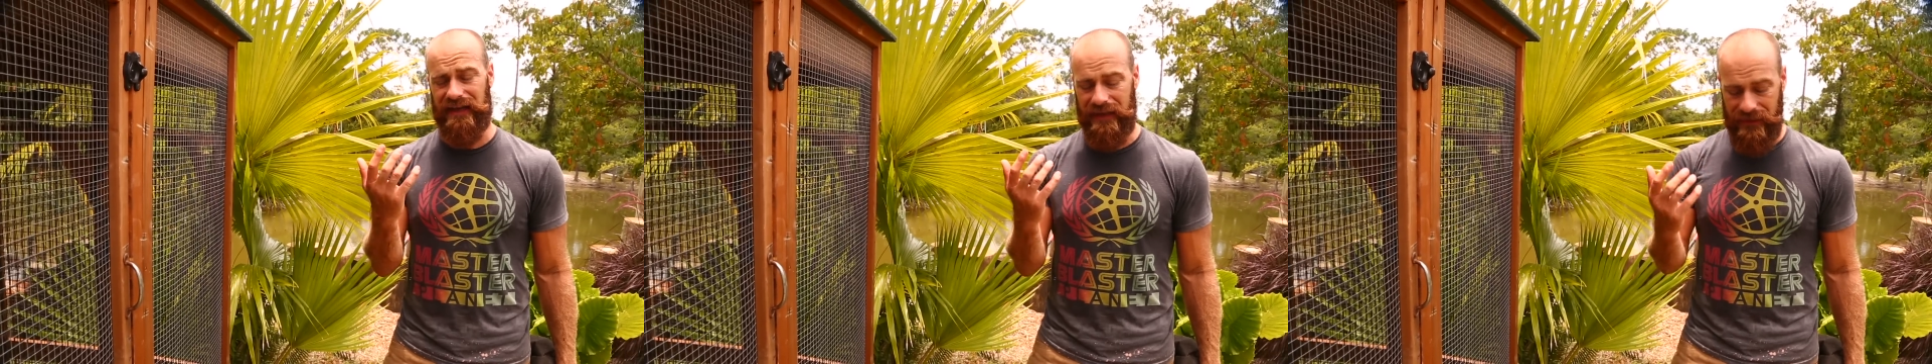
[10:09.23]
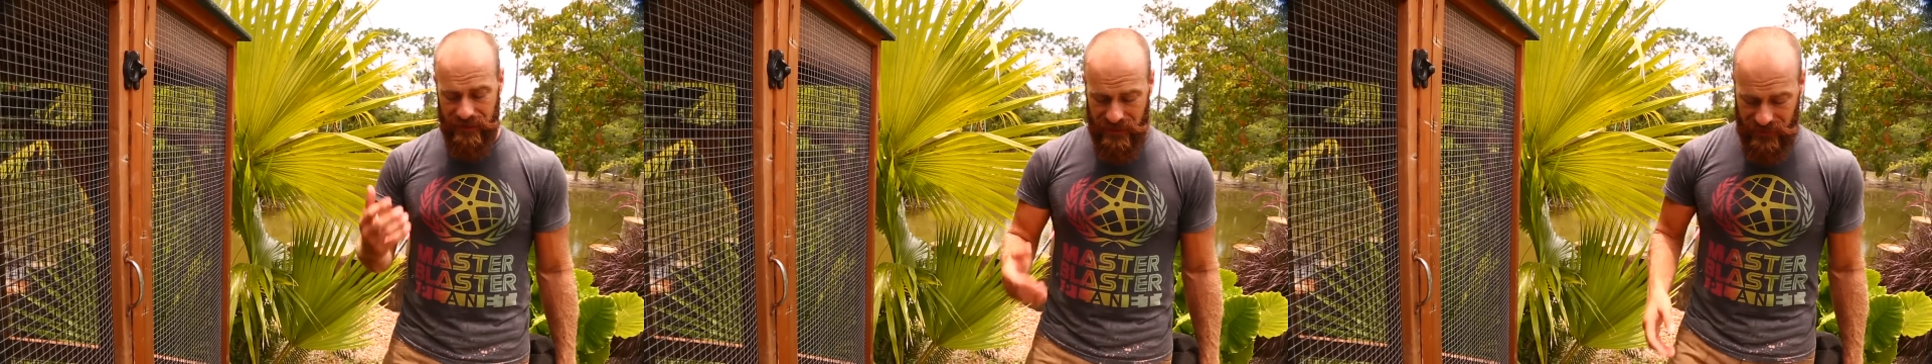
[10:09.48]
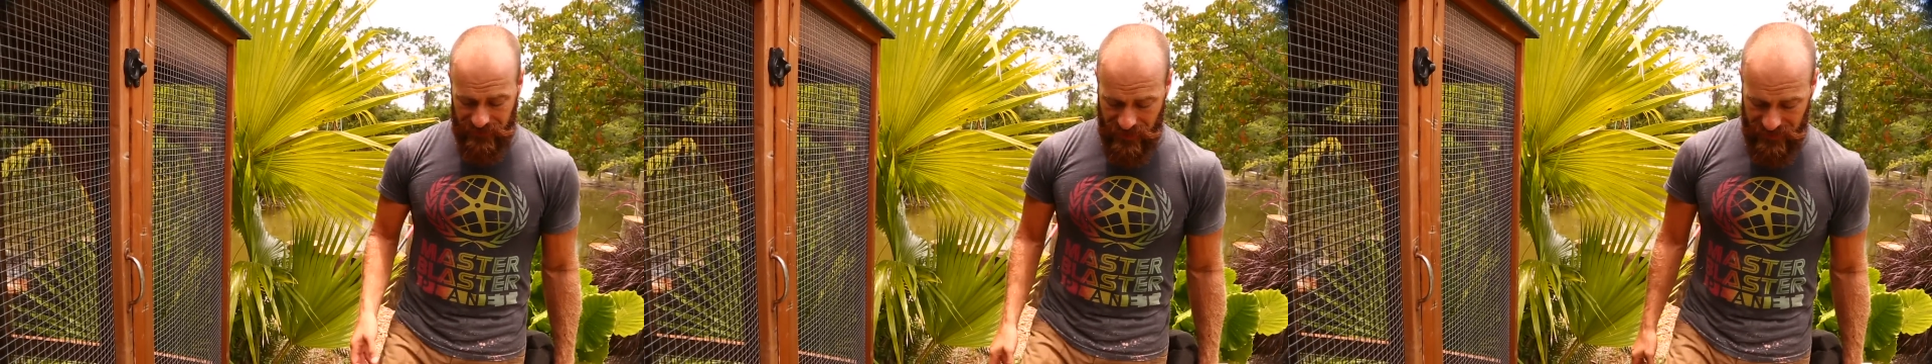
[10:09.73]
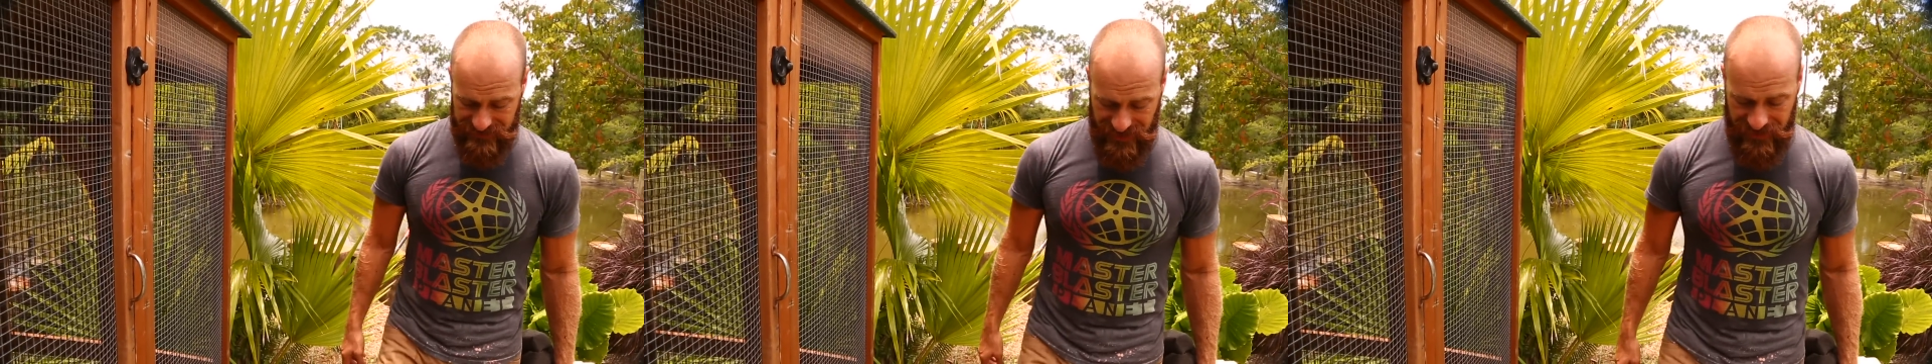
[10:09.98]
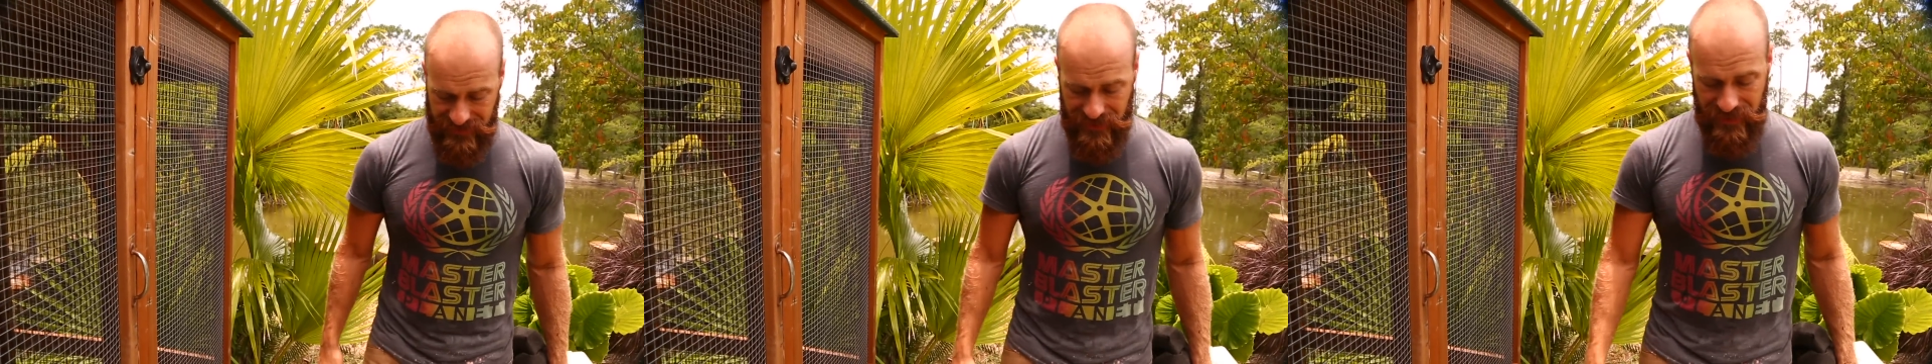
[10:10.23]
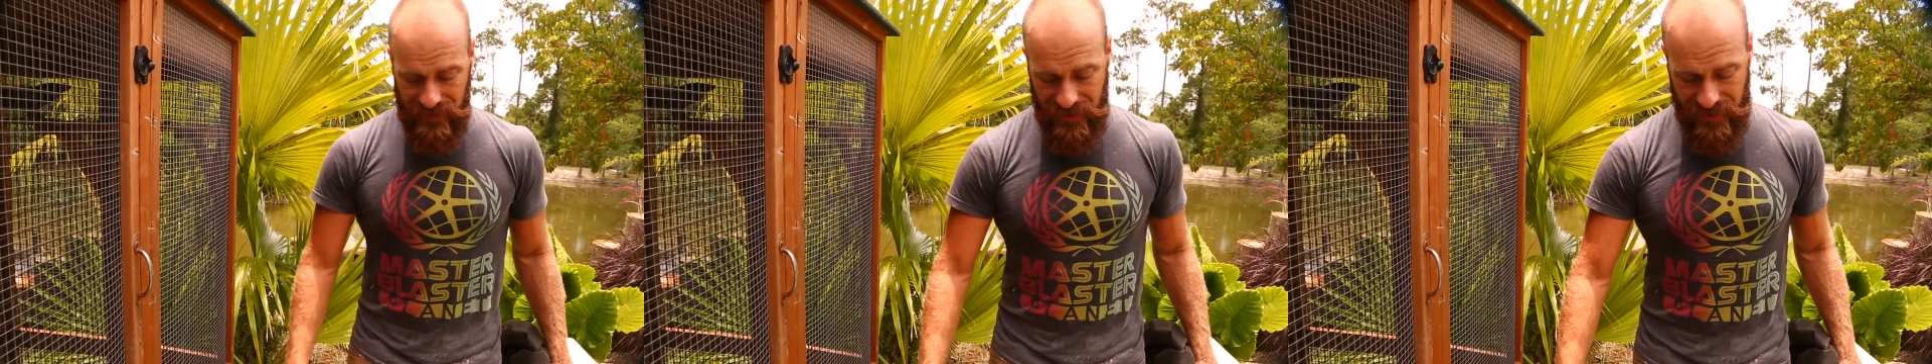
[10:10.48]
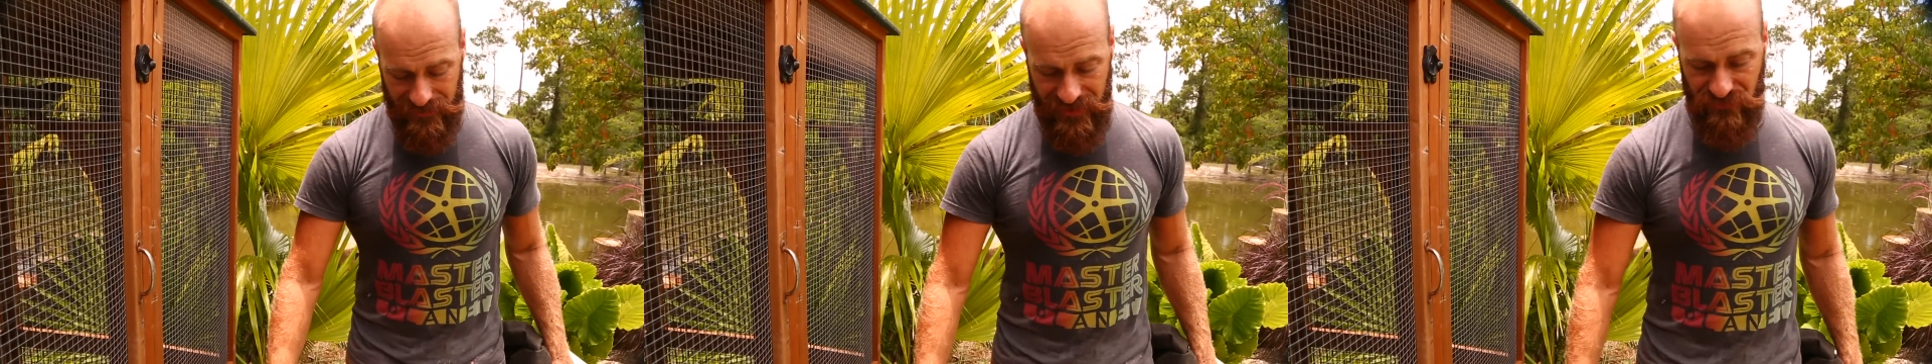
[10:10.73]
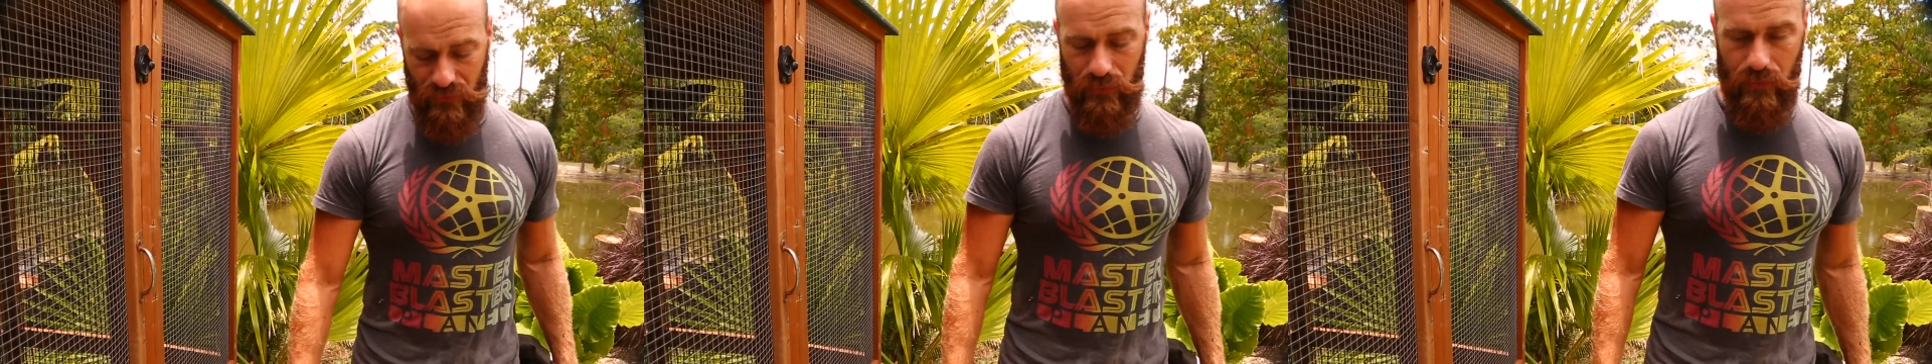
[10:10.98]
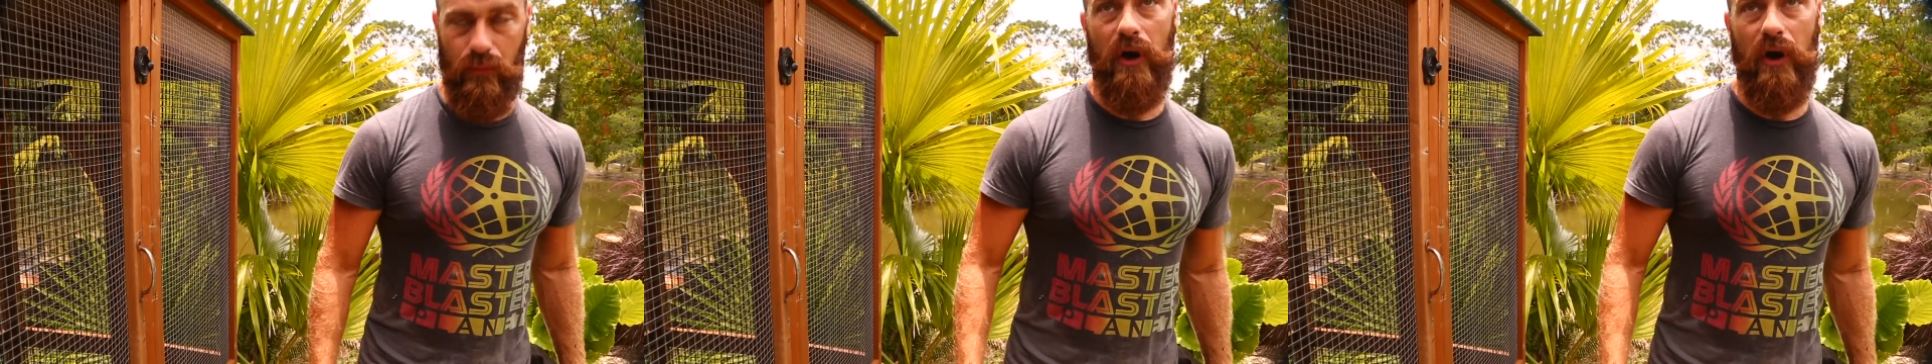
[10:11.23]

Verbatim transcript: get content uh, that you,